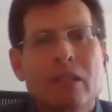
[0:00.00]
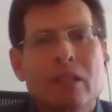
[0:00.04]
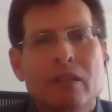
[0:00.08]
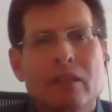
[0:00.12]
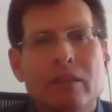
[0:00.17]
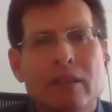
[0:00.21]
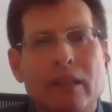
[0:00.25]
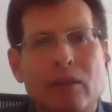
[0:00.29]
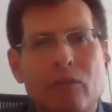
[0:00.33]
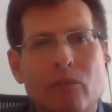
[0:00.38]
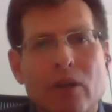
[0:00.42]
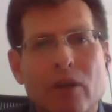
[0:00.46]

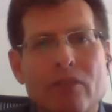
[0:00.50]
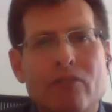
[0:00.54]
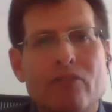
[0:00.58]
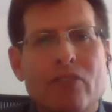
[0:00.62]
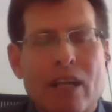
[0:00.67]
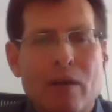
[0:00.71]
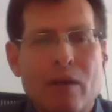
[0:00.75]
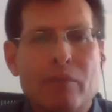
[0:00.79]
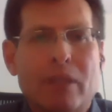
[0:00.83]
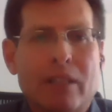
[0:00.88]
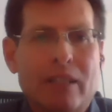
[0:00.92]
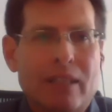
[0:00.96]
like one
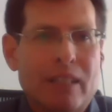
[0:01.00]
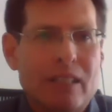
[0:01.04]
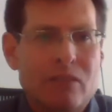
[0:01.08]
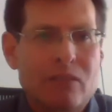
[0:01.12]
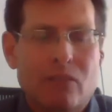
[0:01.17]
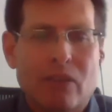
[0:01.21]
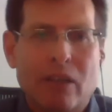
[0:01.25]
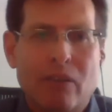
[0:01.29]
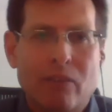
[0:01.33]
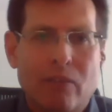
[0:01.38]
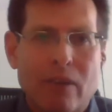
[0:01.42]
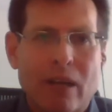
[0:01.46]
family that's
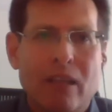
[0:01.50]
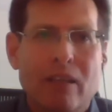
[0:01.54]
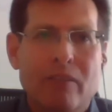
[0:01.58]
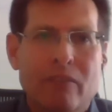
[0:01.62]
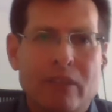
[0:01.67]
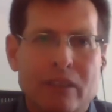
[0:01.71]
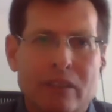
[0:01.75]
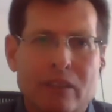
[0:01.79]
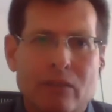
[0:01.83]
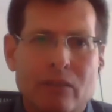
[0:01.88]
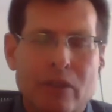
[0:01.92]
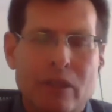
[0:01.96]
very
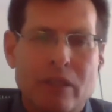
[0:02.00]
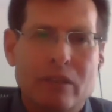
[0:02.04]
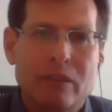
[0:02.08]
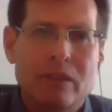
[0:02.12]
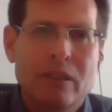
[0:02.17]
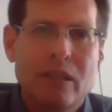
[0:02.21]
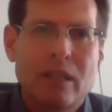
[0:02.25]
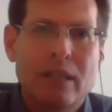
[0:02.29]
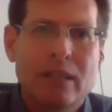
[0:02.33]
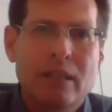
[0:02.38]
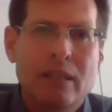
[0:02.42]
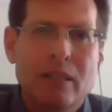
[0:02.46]
relevant to what you're
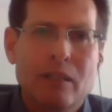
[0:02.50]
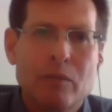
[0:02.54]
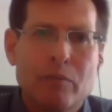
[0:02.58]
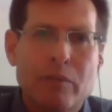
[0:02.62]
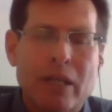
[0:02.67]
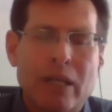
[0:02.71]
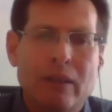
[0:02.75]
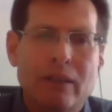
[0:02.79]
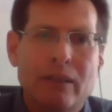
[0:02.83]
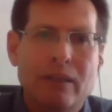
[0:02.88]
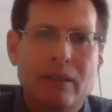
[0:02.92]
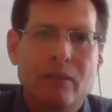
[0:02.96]
talking
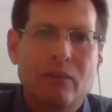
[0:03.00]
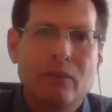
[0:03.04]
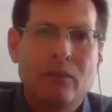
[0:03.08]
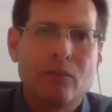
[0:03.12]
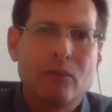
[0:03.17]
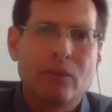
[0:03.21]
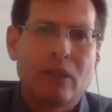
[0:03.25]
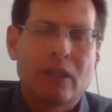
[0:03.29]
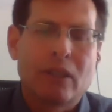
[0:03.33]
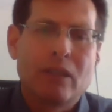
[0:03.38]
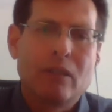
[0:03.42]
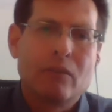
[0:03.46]
about that we're
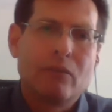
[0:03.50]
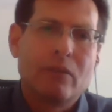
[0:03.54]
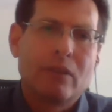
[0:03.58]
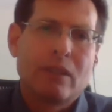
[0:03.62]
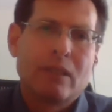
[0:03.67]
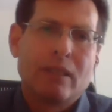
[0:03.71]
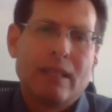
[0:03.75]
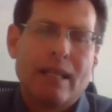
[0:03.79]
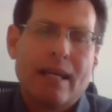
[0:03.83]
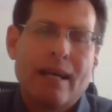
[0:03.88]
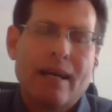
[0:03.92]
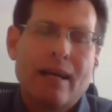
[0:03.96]
working with
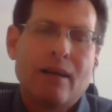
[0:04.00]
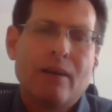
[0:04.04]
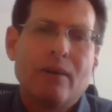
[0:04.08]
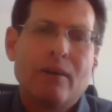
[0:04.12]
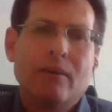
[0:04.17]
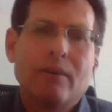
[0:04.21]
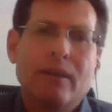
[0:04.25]
now,